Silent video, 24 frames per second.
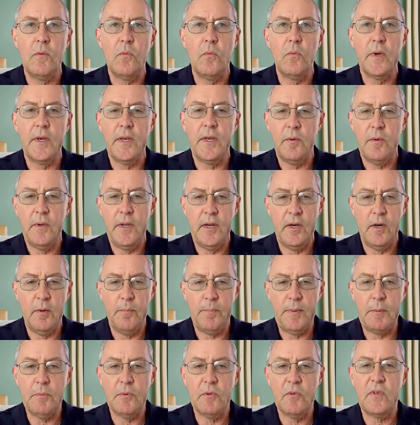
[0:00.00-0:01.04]
when you hear
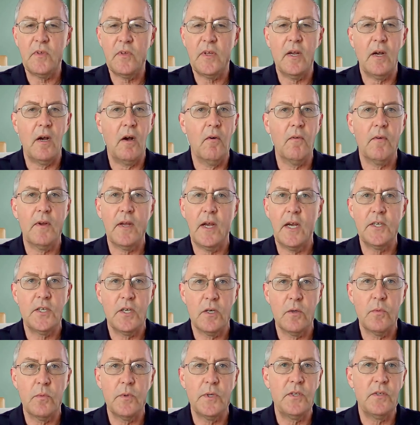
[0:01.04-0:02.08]
people say, oh gosh,
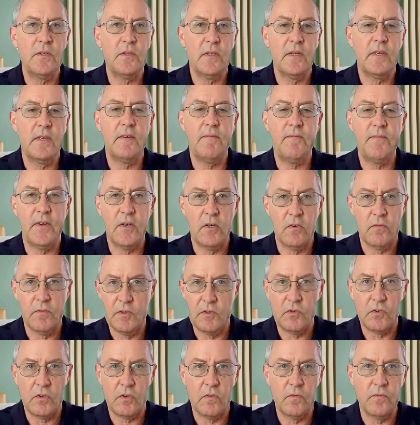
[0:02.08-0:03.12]
I wish the Federal
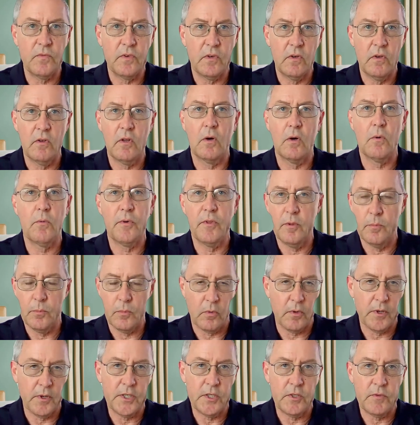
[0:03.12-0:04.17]
Reserve would lower the
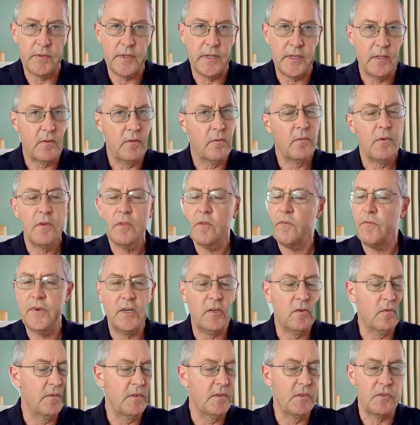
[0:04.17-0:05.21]
mortgage rates. Well, the
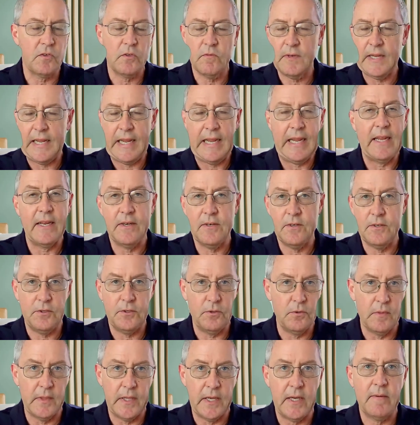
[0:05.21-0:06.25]
Federal Reserve can't
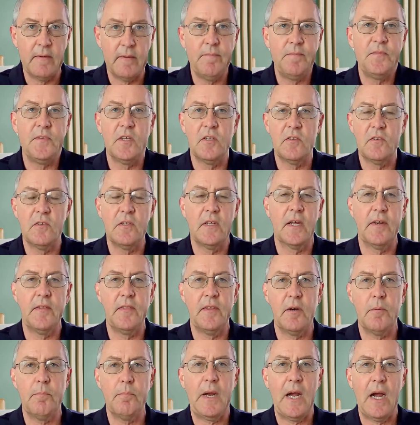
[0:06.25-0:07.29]
do that. It's not in
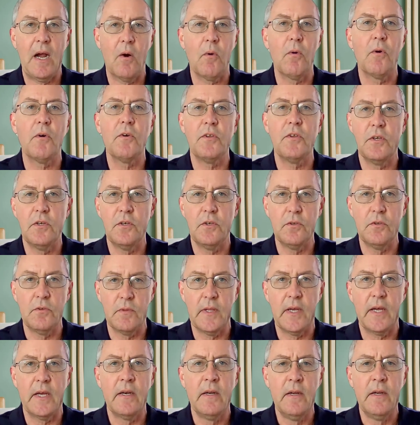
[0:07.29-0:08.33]
their power to do
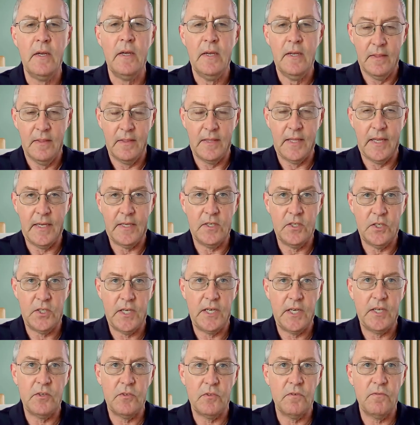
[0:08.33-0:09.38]
that. They can
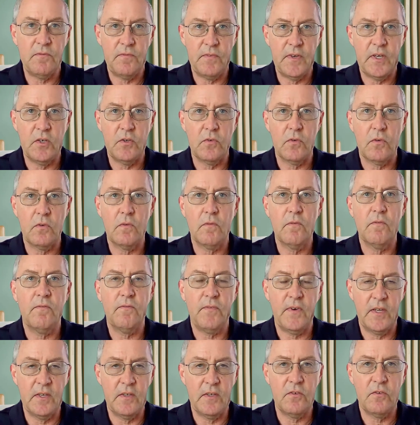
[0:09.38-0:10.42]
change the federal
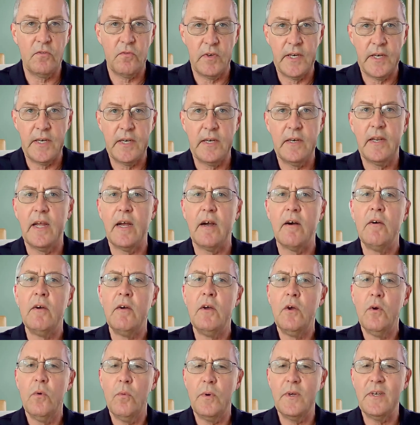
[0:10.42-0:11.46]
funds rate. Now,
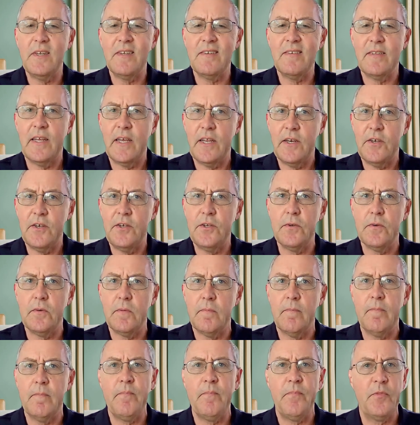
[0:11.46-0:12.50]
what does that
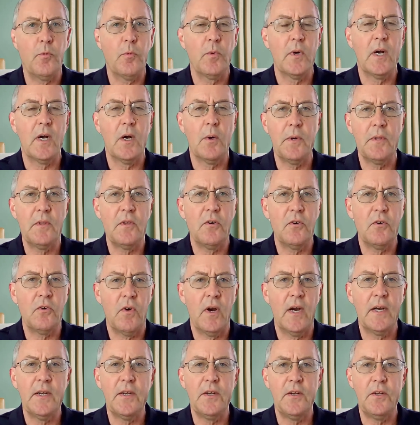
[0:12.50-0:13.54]
do? Well, what they're
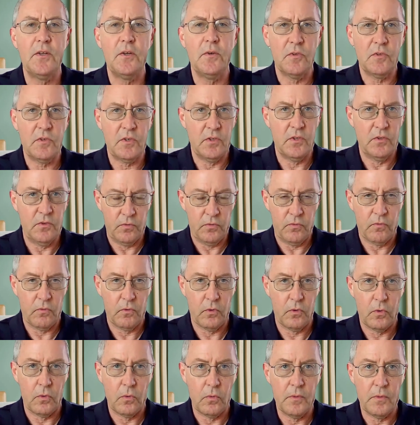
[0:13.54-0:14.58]
trying to do is
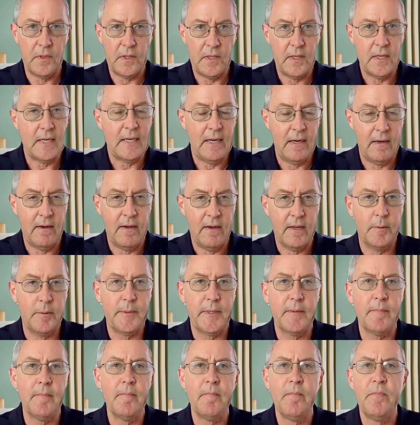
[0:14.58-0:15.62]
control the
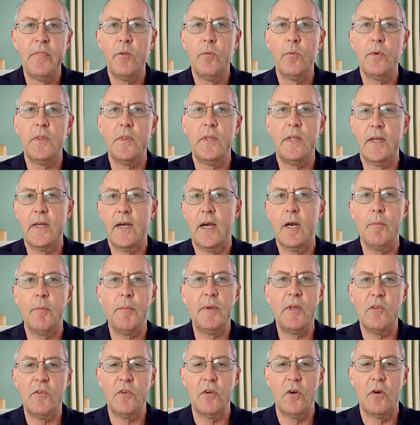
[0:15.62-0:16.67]
economy. When the
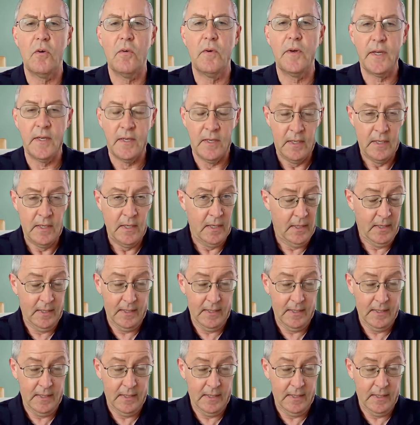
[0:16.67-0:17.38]
economy is going